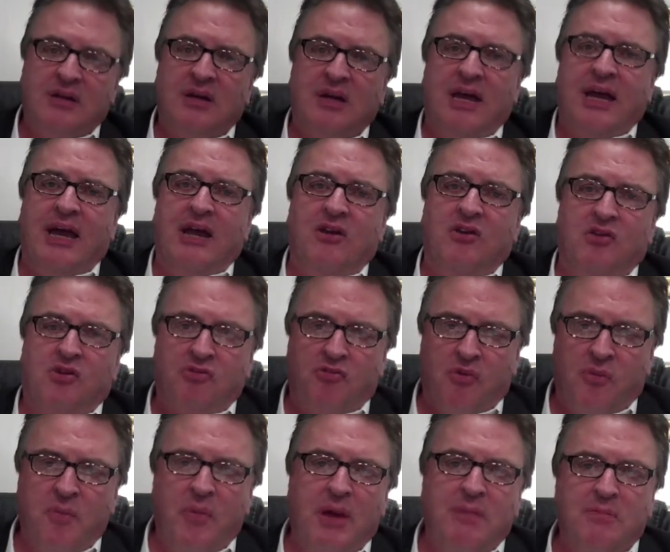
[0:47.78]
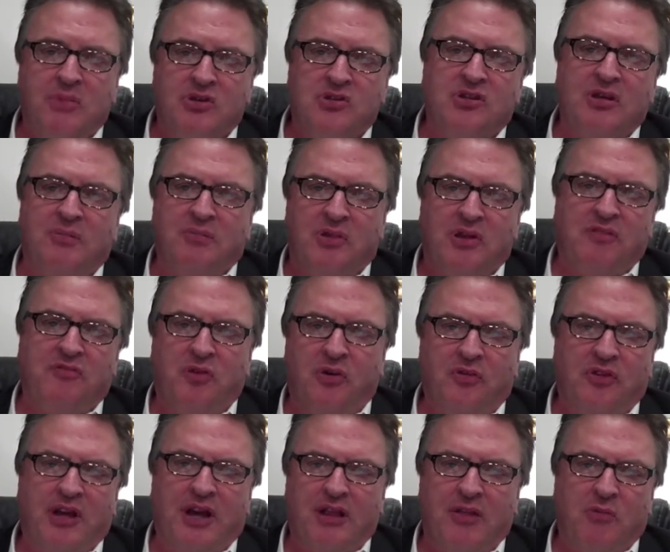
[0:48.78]
and you can remember something of
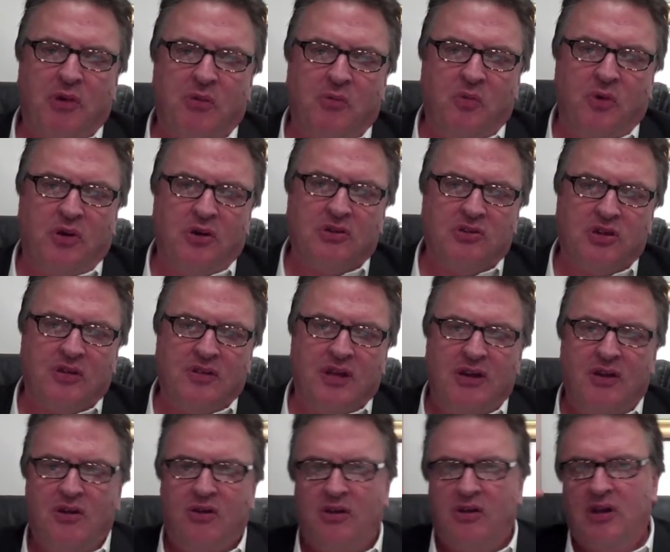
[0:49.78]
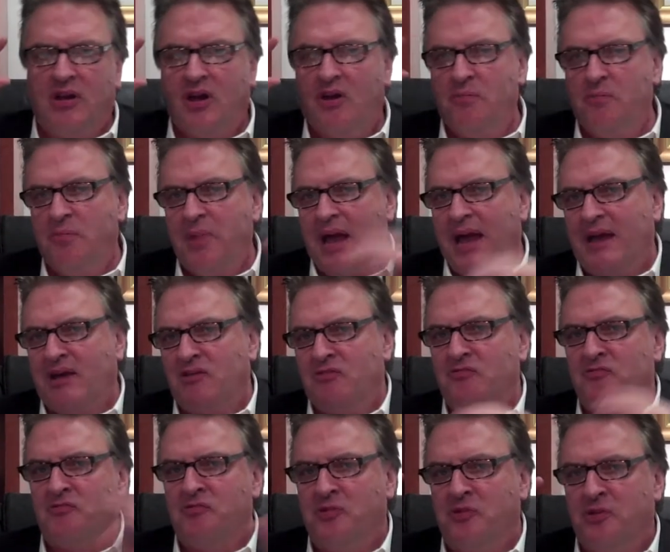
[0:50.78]
what the other one was, and then you can go back and
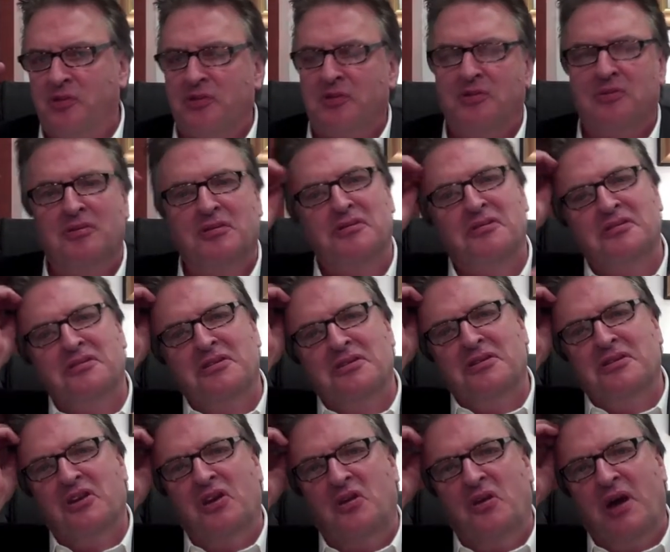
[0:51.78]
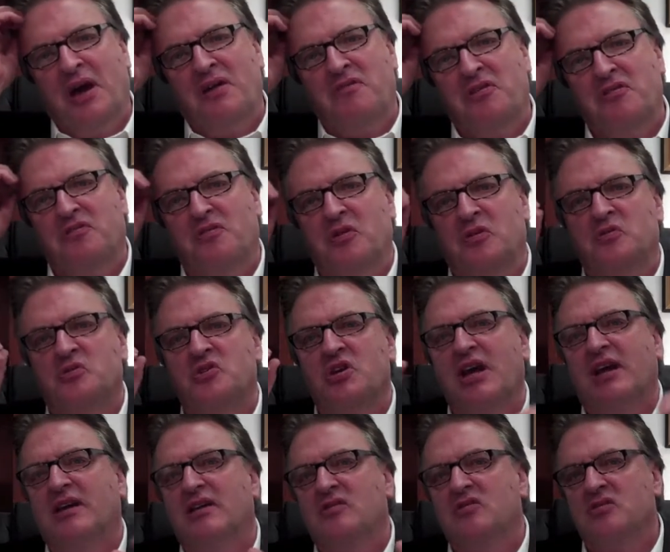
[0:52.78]
forth, you know, every few
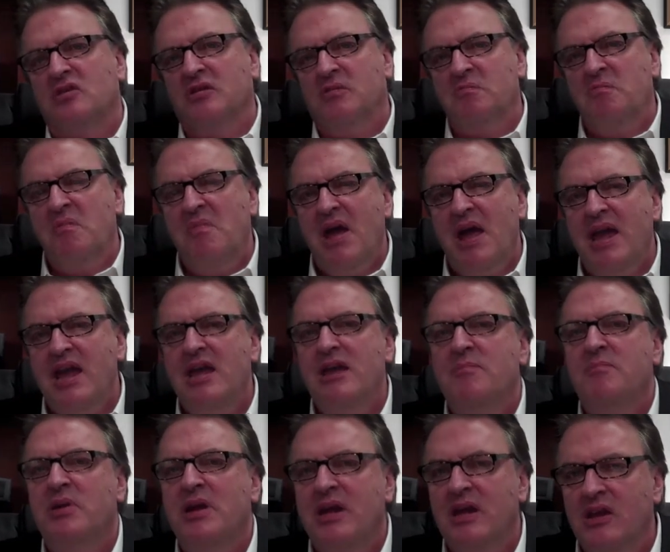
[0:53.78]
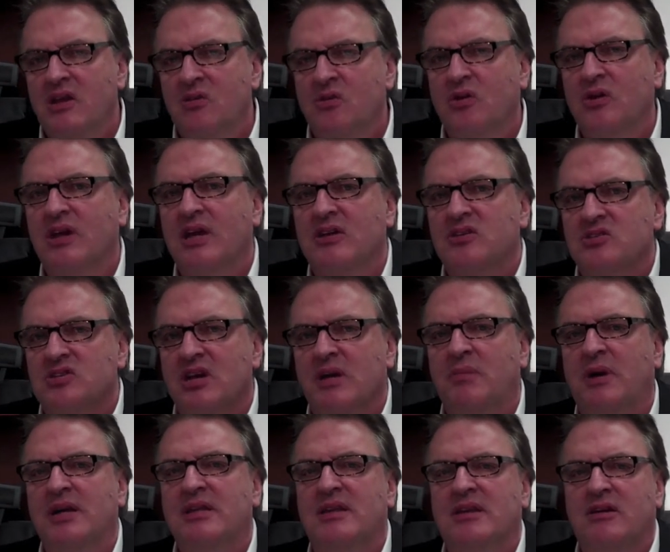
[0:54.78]
seconds, and maybe you can get
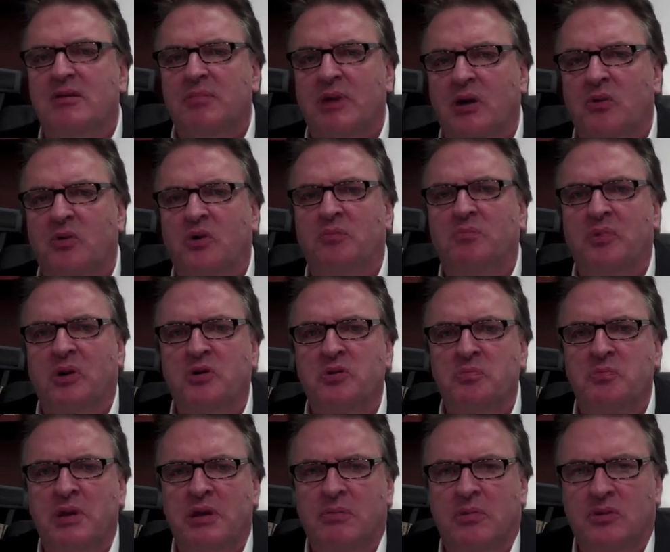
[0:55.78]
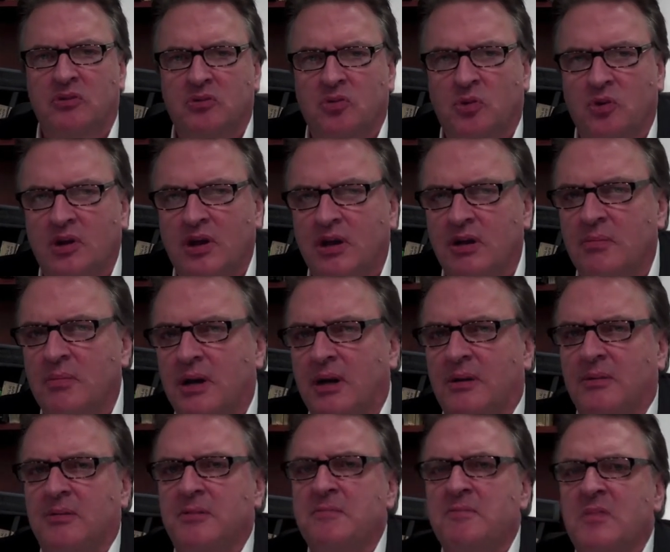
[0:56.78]
some idea about what both people are talking
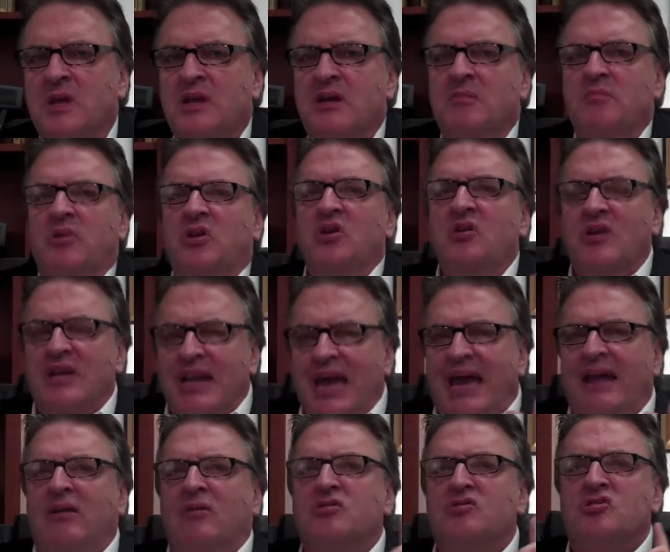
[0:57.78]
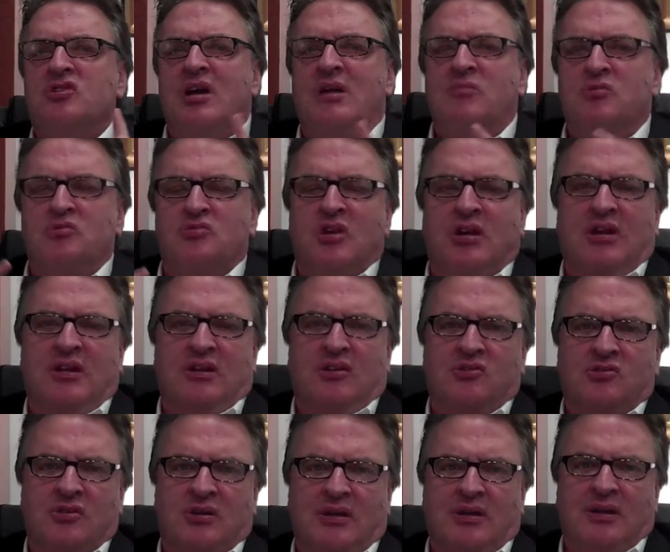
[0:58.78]
about. But you cannot
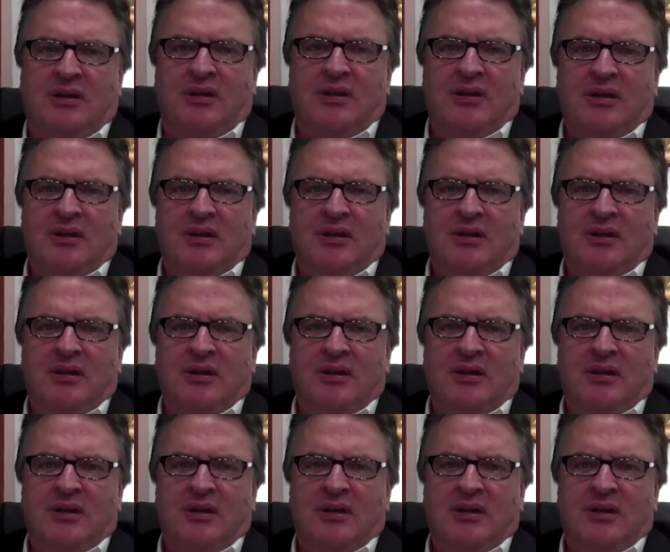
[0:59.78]
simultaneously